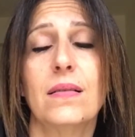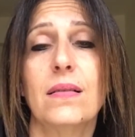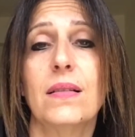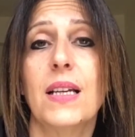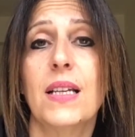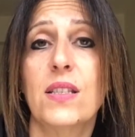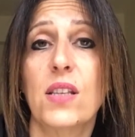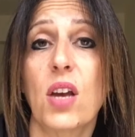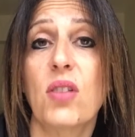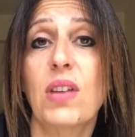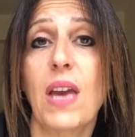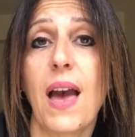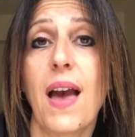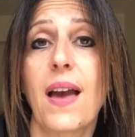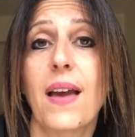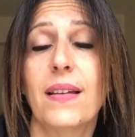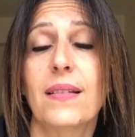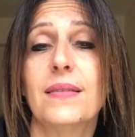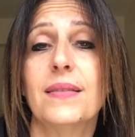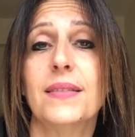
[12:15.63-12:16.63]
it's
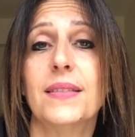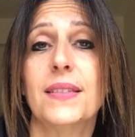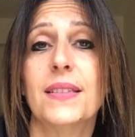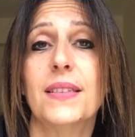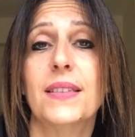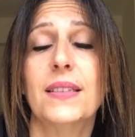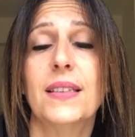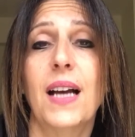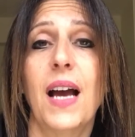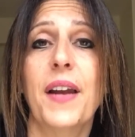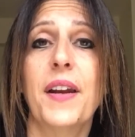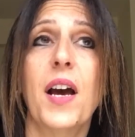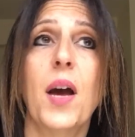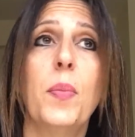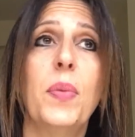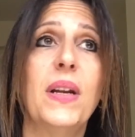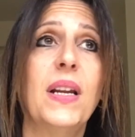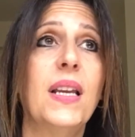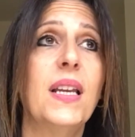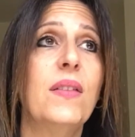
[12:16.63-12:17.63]
okay. And I
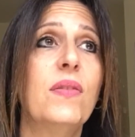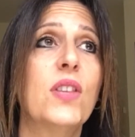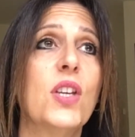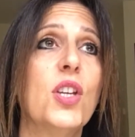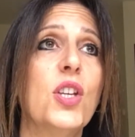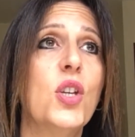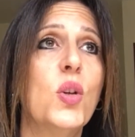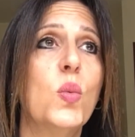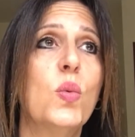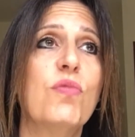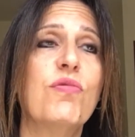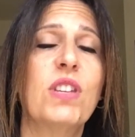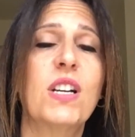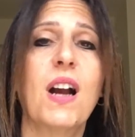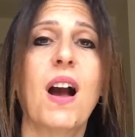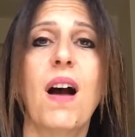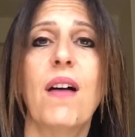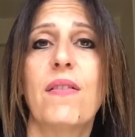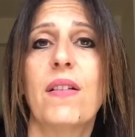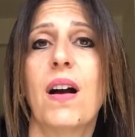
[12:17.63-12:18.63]
believe that you will
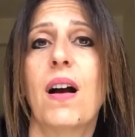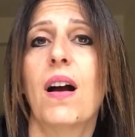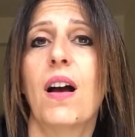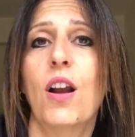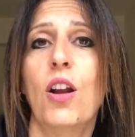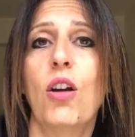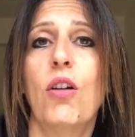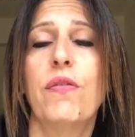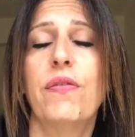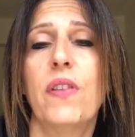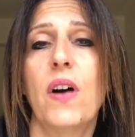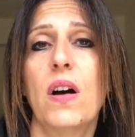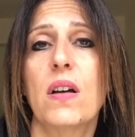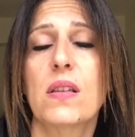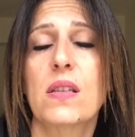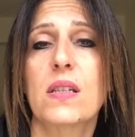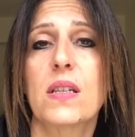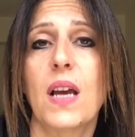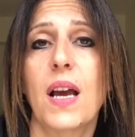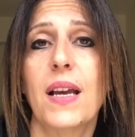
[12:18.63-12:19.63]
recover a lot
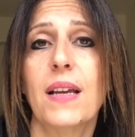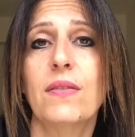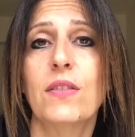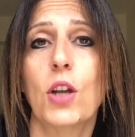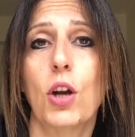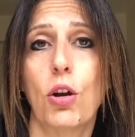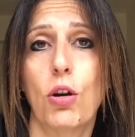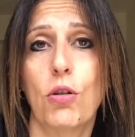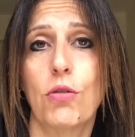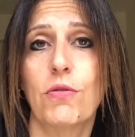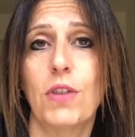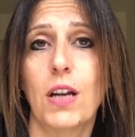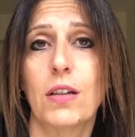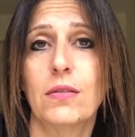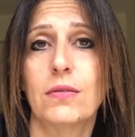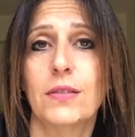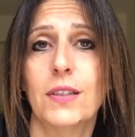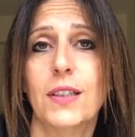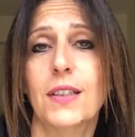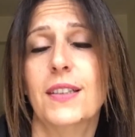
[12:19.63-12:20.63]
faster in the long
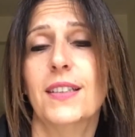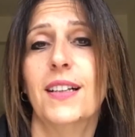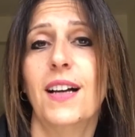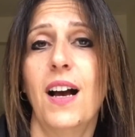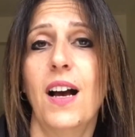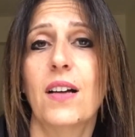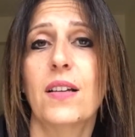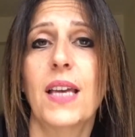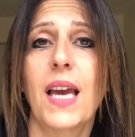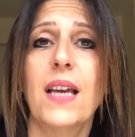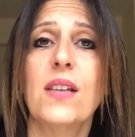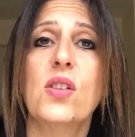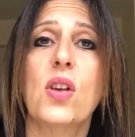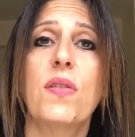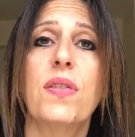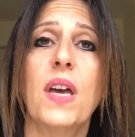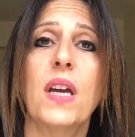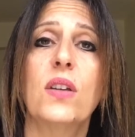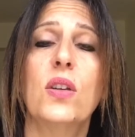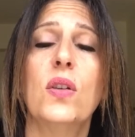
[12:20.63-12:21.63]
run. Okay, so
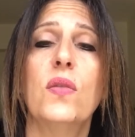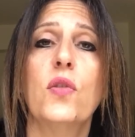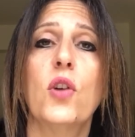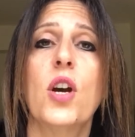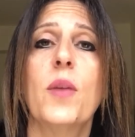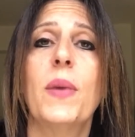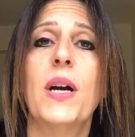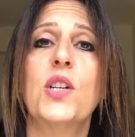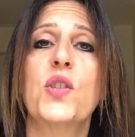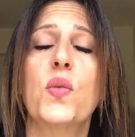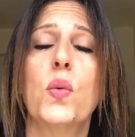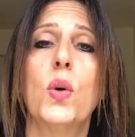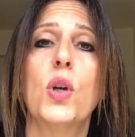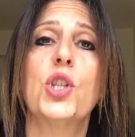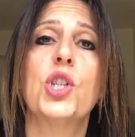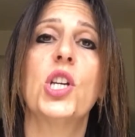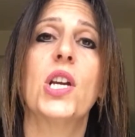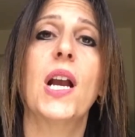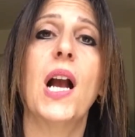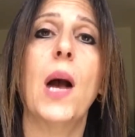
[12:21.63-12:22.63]
thank you very much for
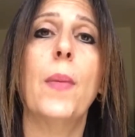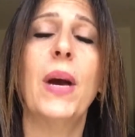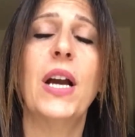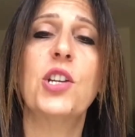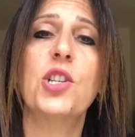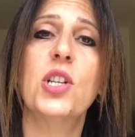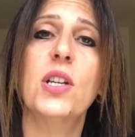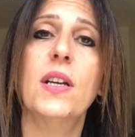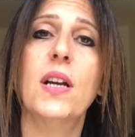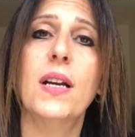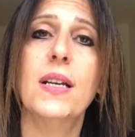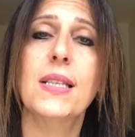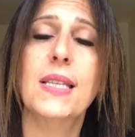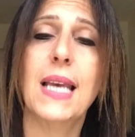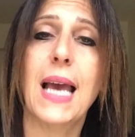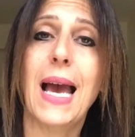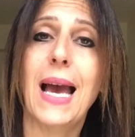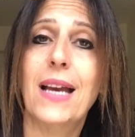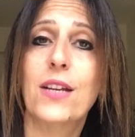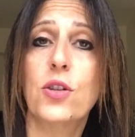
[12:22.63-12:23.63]
watching. I'm actually going to
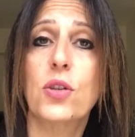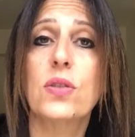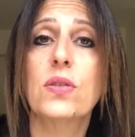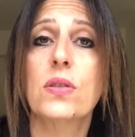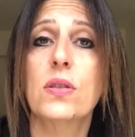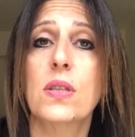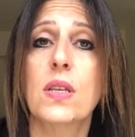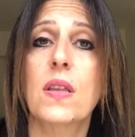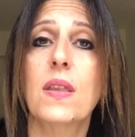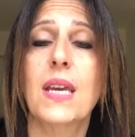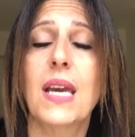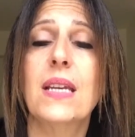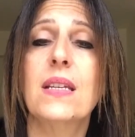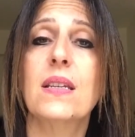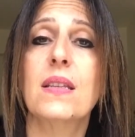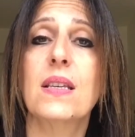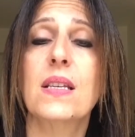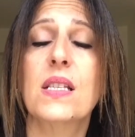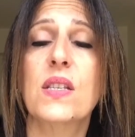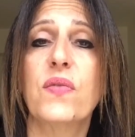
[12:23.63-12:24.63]
add on to the end
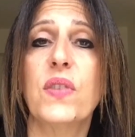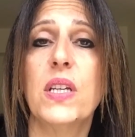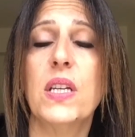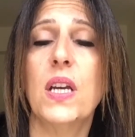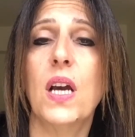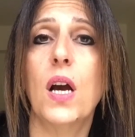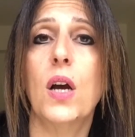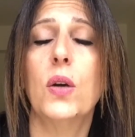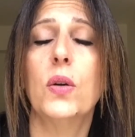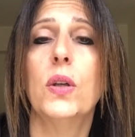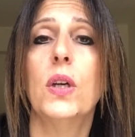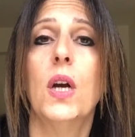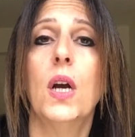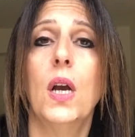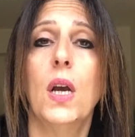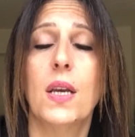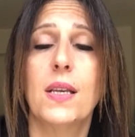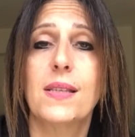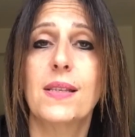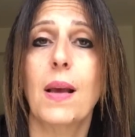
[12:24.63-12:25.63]
of this video
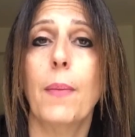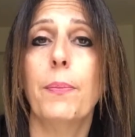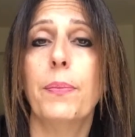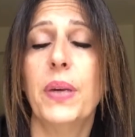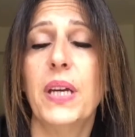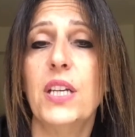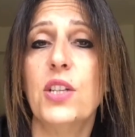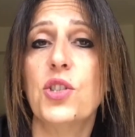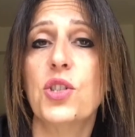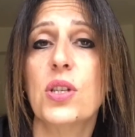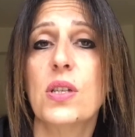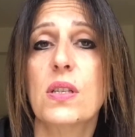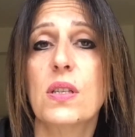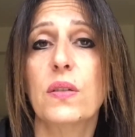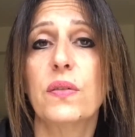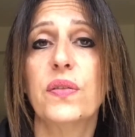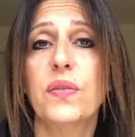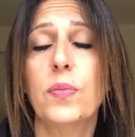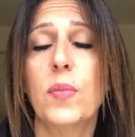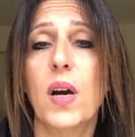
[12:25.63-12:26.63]
some pictures
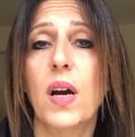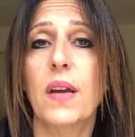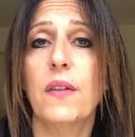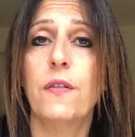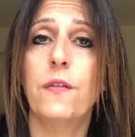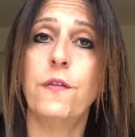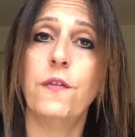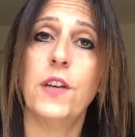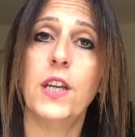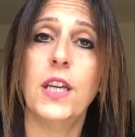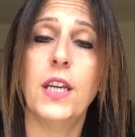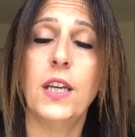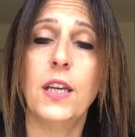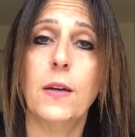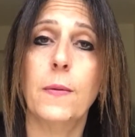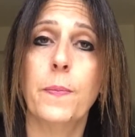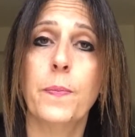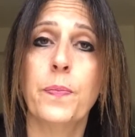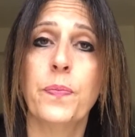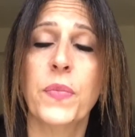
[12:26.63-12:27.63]
of my
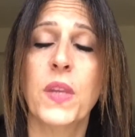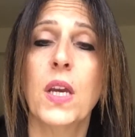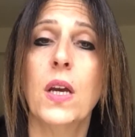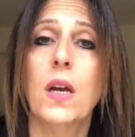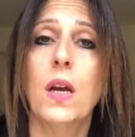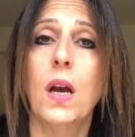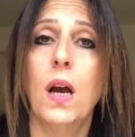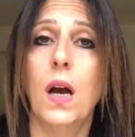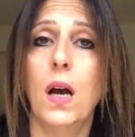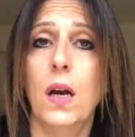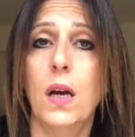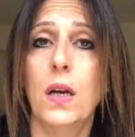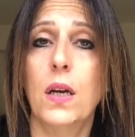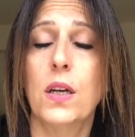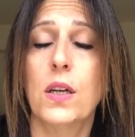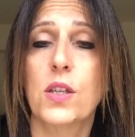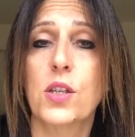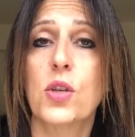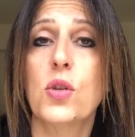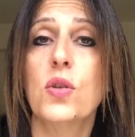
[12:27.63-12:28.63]
feet
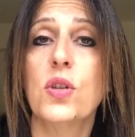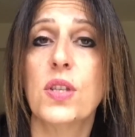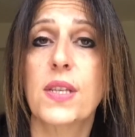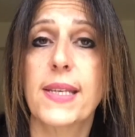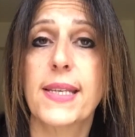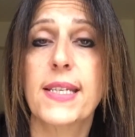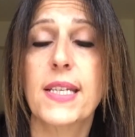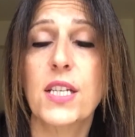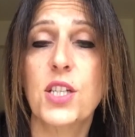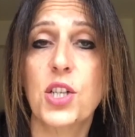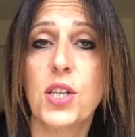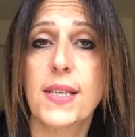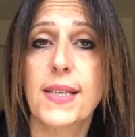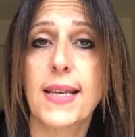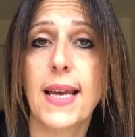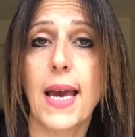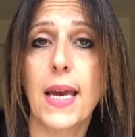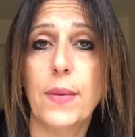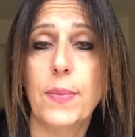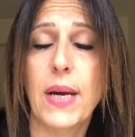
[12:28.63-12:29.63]
as soon as the stitches
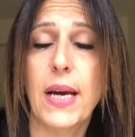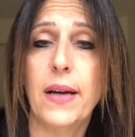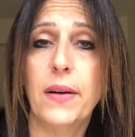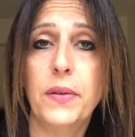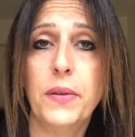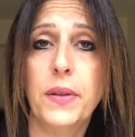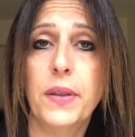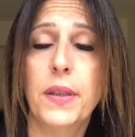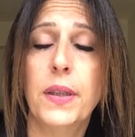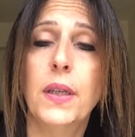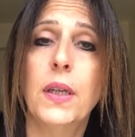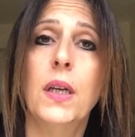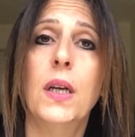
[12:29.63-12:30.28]
came out.